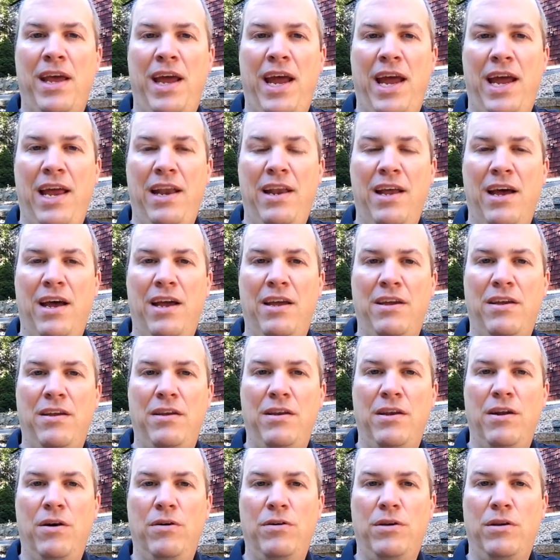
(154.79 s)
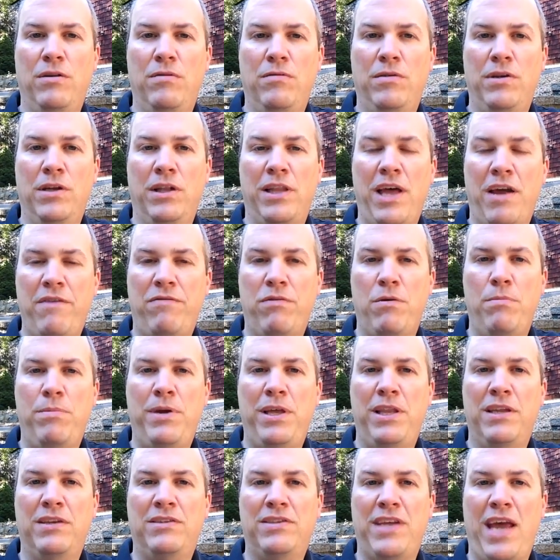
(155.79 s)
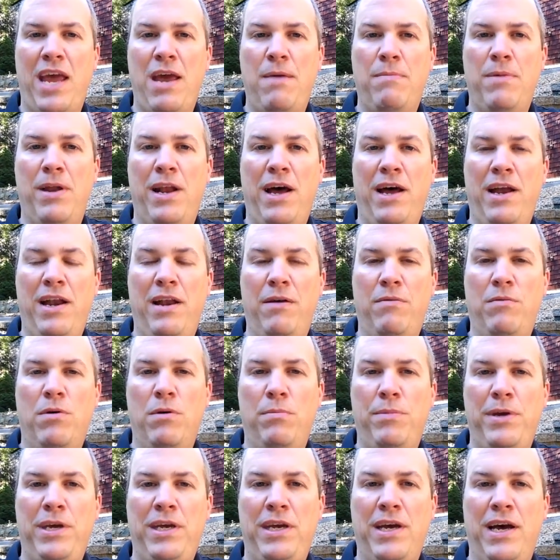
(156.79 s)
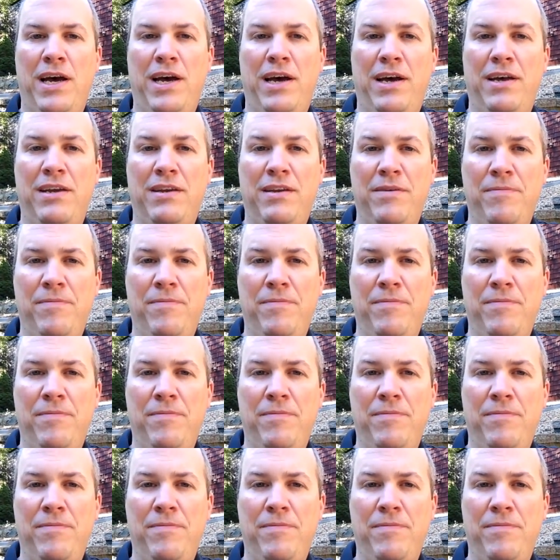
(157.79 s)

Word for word: And, uh, you know, your life will be the same. And, uh, and we'll be uh,